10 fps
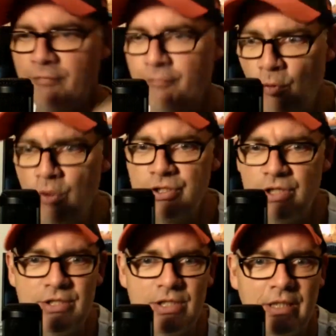forced
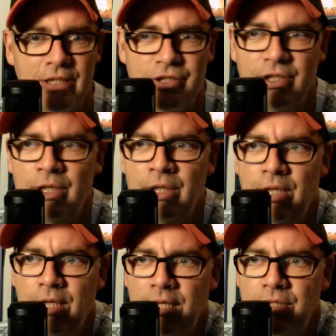isolation
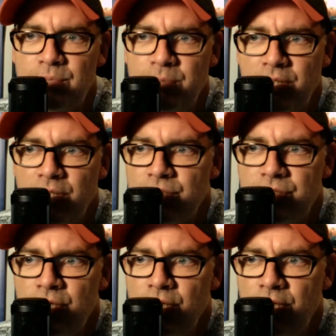is because
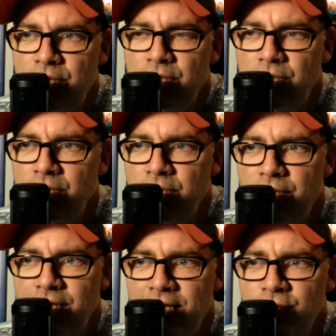yeah.
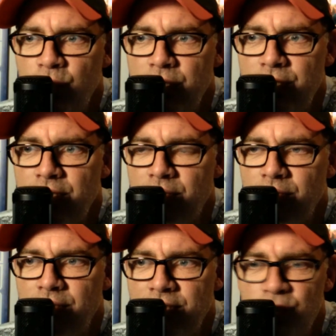that's where the
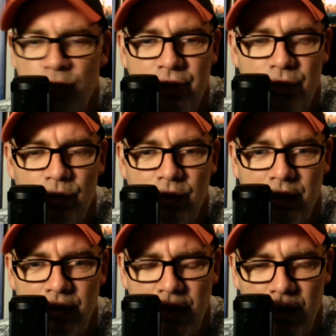that's where you
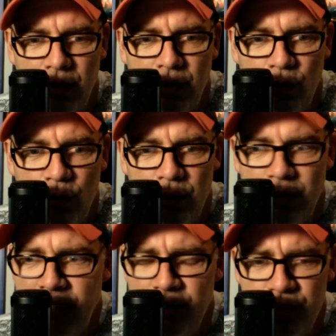that,
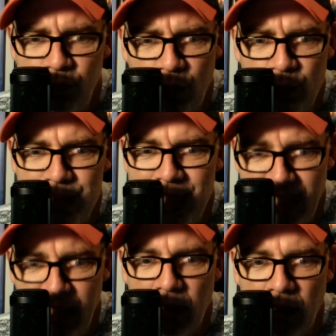that is the road to
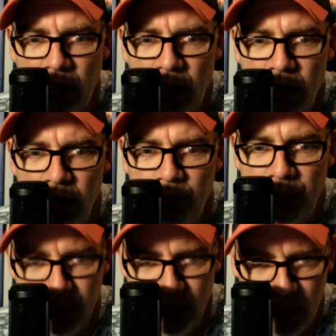hell mm-hmm.
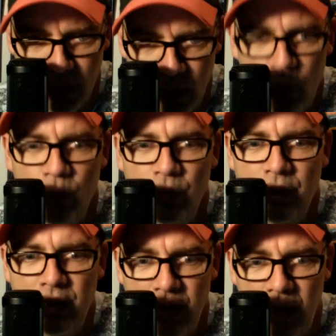being alone
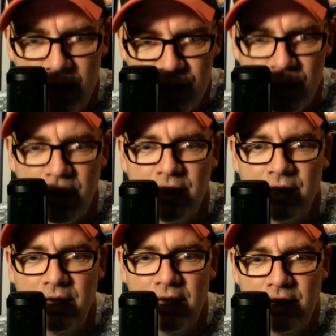and
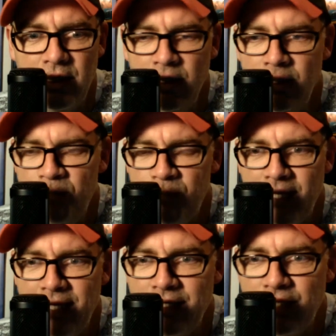isolated and
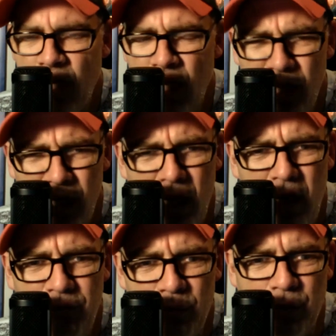and cut
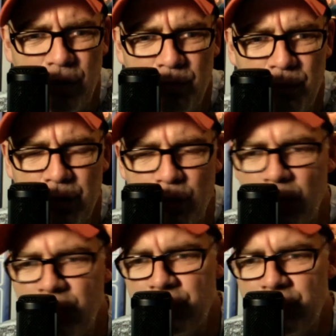off from your community whether you